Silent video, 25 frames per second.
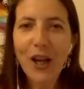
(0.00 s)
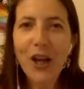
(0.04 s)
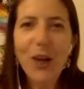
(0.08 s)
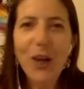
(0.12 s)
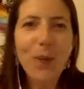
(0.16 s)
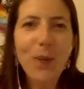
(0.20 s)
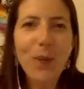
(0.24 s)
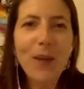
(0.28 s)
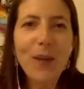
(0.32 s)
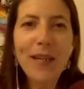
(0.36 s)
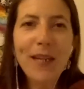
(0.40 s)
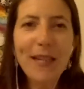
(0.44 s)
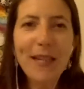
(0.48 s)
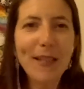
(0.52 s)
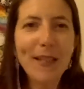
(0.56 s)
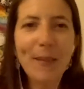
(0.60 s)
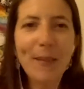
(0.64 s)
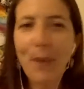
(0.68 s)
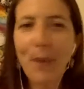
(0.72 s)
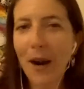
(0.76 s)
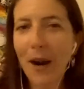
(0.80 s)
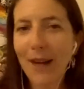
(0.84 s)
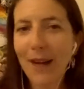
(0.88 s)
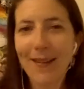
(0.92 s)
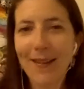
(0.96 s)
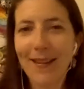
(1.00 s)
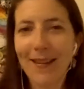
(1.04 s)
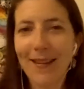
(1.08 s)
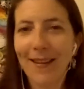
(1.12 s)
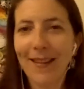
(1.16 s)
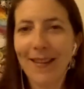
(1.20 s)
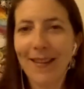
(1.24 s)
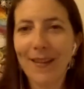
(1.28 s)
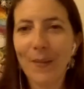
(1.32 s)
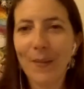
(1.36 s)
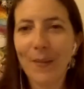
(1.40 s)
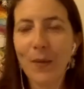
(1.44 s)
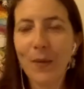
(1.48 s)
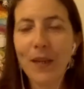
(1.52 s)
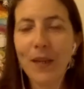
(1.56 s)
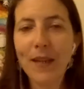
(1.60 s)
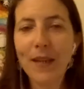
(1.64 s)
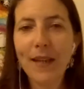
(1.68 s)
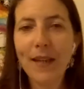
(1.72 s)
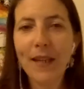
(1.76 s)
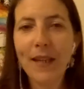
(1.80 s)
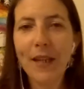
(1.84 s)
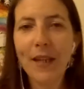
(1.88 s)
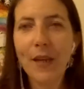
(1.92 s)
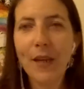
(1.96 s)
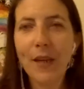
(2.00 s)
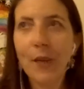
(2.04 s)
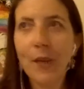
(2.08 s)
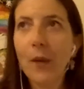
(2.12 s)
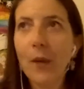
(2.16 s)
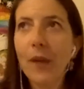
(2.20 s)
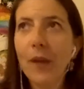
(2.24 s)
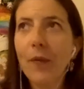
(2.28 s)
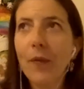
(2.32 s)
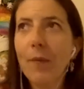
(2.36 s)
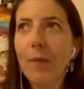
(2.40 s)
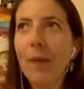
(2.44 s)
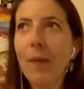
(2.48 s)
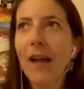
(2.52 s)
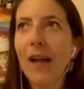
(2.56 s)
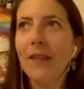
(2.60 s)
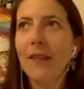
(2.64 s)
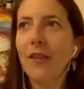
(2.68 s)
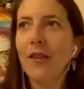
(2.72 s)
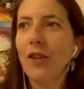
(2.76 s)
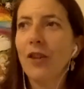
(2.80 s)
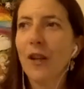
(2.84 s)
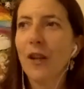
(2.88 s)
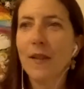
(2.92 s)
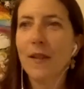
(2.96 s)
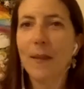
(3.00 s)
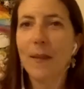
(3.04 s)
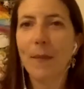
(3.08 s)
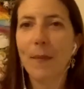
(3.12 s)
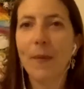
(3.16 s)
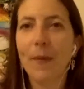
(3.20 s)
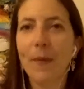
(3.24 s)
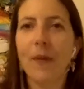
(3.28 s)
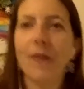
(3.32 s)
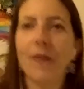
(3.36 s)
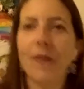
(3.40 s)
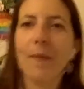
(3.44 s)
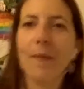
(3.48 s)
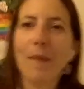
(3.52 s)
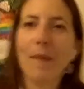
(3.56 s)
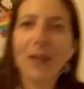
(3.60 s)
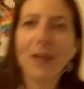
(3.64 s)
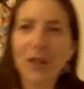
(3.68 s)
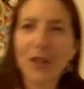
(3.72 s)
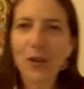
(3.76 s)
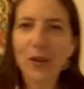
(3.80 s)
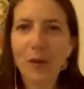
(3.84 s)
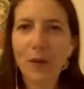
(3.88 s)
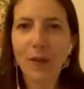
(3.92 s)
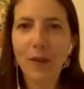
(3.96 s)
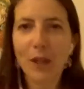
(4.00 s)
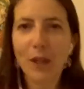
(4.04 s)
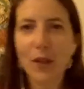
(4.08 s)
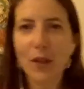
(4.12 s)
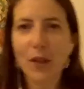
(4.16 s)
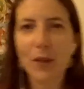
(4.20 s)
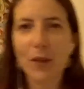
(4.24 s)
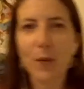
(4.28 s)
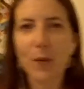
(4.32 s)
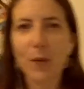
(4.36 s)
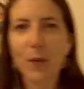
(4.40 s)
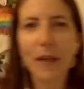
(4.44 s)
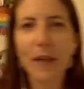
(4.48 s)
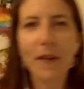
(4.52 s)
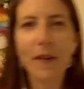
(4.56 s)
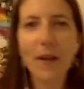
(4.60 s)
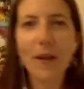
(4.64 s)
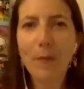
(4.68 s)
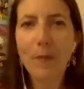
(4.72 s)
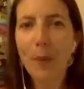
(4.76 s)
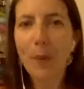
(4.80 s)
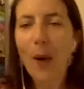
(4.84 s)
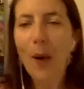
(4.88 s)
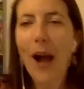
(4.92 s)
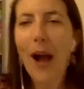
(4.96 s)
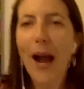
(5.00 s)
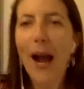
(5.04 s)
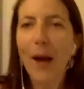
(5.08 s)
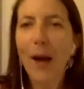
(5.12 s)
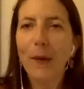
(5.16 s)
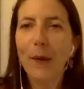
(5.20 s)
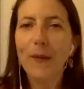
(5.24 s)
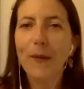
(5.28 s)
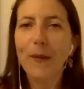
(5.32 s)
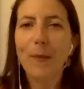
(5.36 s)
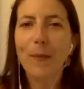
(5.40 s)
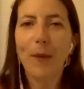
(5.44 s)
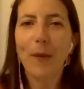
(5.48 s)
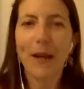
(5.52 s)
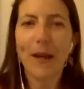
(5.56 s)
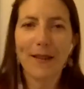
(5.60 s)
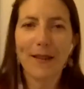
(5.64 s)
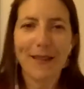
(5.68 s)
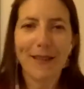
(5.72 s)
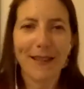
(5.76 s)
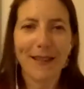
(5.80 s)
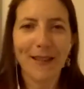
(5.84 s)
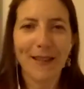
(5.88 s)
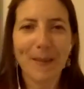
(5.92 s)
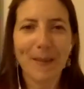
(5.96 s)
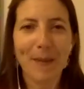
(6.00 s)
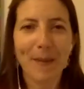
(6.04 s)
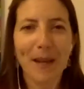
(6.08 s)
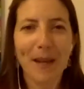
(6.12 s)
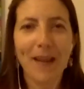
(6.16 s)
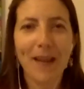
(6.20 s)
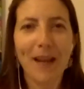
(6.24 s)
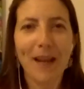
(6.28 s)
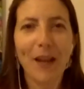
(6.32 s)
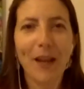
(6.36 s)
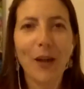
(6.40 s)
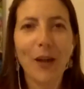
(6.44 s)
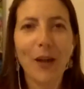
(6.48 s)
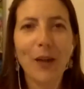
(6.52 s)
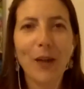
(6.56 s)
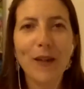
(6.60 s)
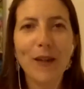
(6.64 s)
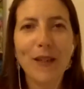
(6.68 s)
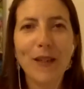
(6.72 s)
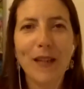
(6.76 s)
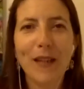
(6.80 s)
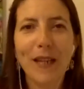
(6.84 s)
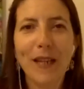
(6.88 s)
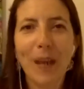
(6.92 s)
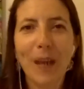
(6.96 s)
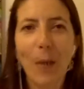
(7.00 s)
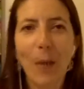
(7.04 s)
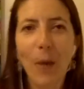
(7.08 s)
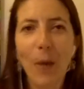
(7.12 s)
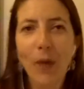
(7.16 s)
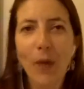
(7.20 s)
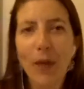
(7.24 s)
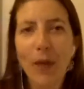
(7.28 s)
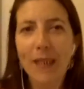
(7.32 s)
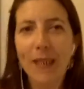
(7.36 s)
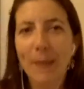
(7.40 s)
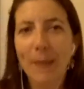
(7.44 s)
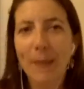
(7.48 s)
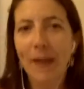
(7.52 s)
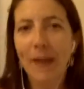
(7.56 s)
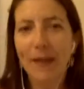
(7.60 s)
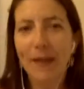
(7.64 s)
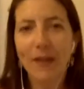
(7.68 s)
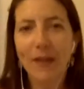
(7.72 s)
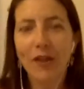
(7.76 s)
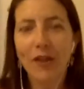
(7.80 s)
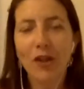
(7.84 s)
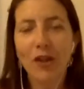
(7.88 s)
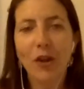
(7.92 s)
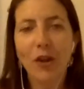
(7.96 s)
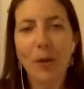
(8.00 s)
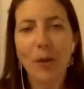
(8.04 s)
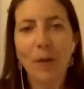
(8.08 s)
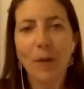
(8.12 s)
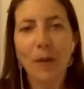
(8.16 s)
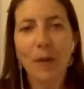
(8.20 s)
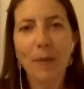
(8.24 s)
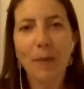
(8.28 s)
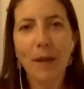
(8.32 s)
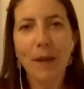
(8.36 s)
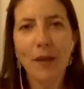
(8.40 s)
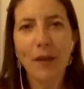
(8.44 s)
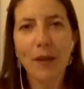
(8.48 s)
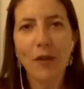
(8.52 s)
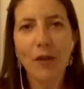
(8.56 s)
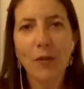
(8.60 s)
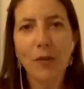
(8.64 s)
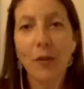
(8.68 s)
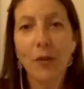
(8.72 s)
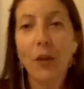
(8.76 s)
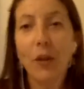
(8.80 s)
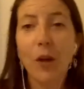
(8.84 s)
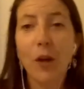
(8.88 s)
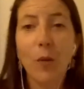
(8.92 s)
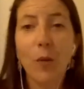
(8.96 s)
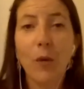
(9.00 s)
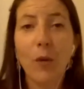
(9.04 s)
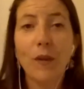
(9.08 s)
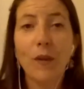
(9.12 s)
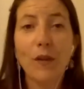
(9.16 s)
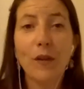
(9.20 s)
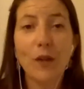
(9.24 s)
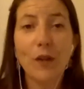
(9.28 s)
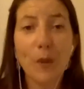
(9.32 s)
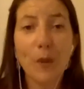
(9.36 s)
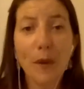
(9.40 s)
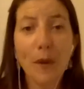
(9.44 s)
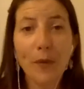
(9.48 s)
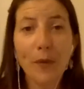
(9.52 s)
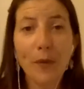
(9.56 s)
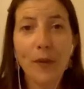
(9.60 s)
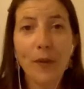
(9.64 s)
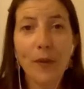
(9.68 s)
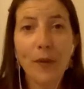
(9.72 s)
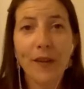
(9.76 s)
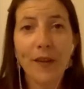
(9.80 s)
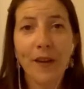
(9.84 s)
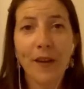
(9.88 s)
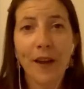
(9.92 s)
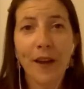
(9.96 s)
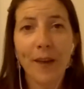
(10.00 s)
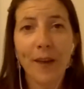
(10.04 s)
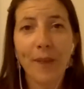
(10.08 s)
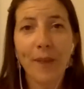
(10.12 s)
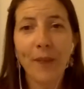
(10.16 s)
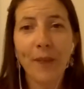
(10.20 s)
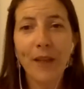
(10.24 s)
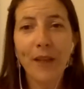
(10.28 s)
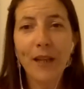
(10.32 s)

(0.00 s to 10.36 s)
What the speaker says: we need to practice. You know, if a band shows up at the Manchester Evening News Arena, they've put hours of practice in to play that concert, yet we're expected to show up in the bedroom and know what to do every time.